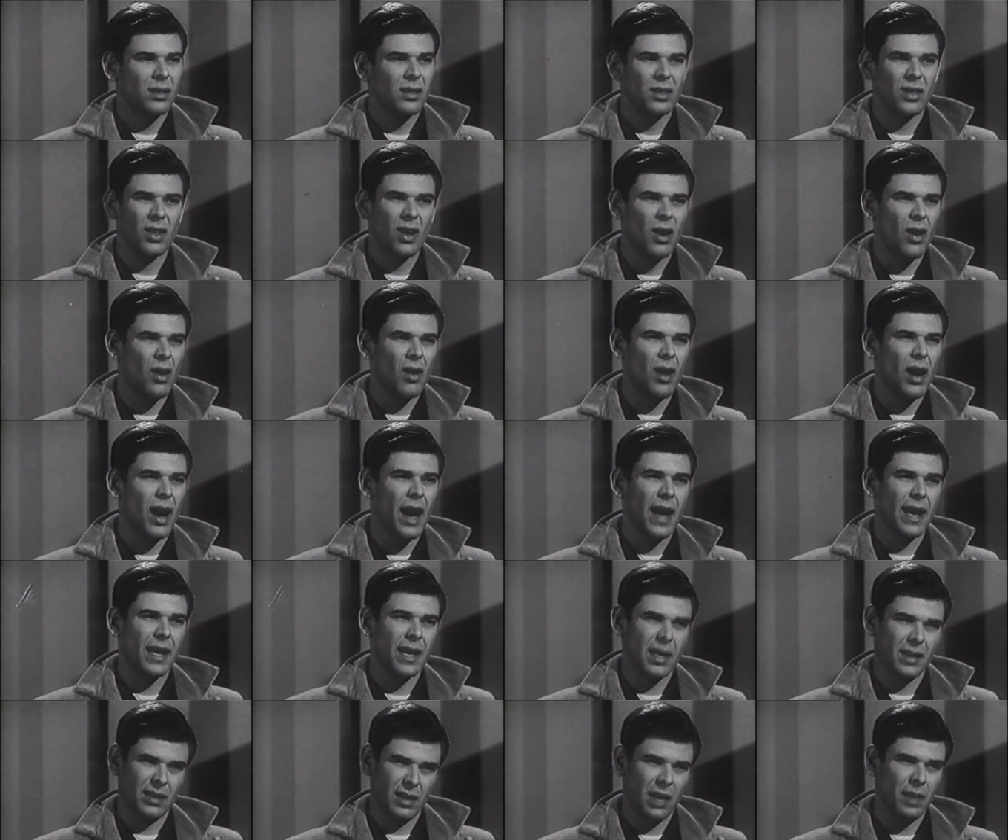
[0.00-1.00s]
No, I
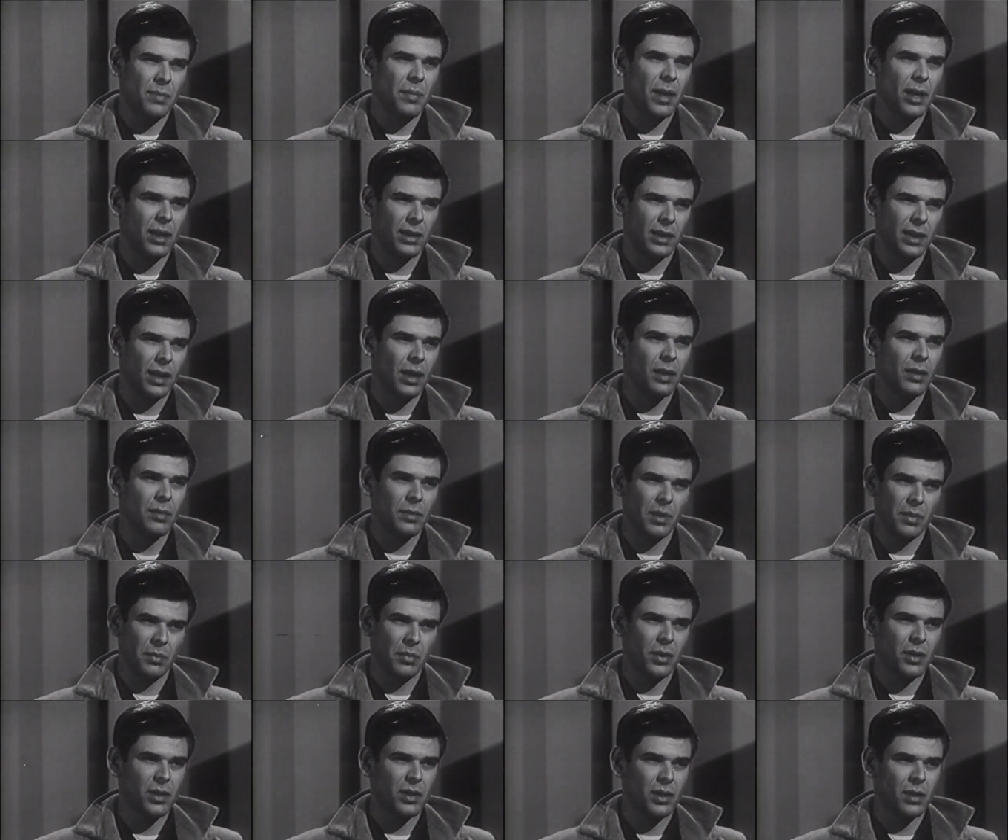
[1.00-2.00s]
guess I'd better tell them in
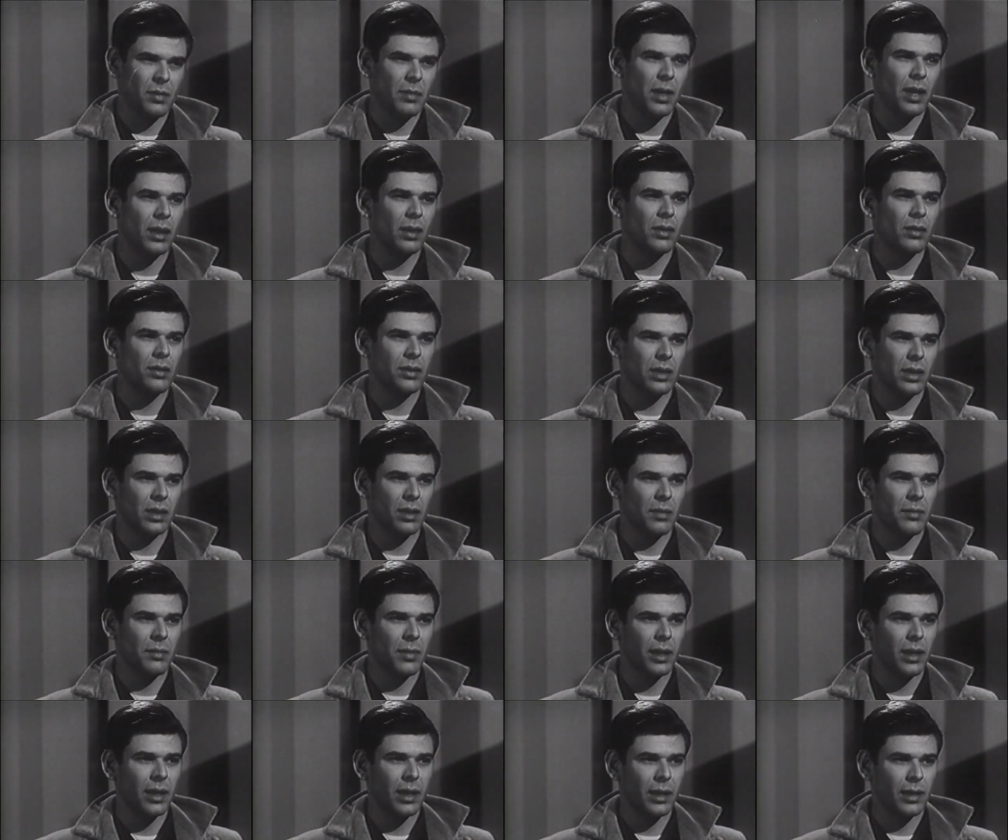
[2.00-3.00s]
person about losing the
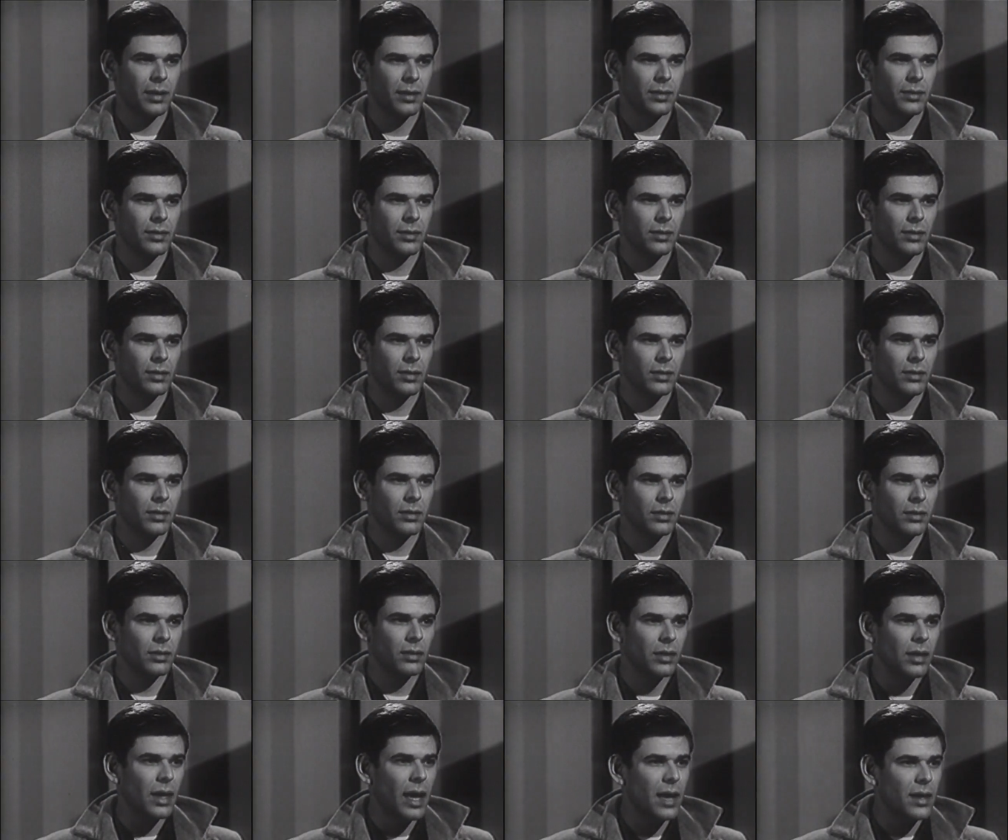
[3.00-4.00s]
money.
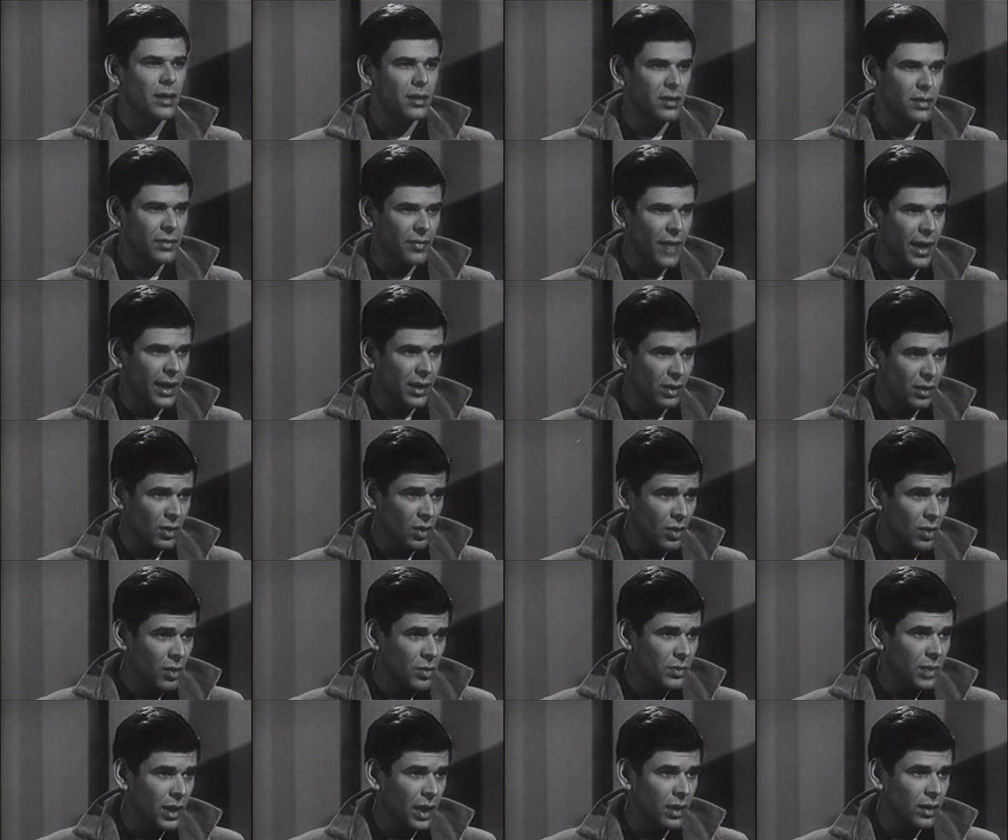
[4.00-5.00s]
That is, if I can go
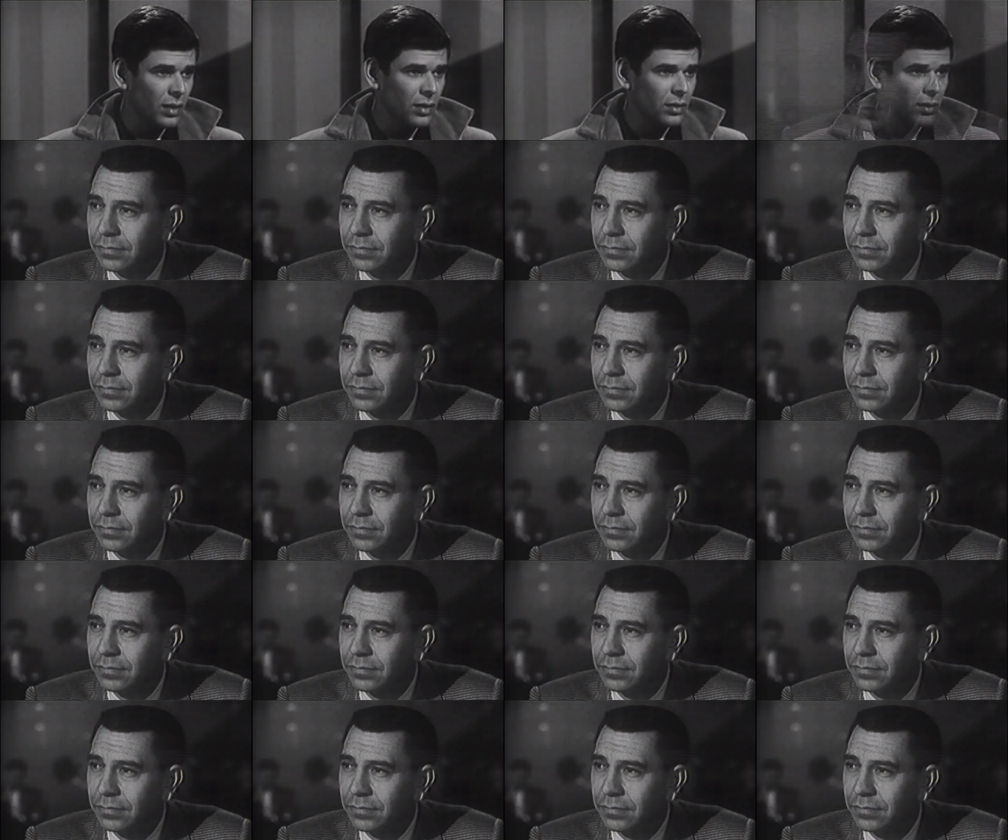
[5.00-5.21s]
home now.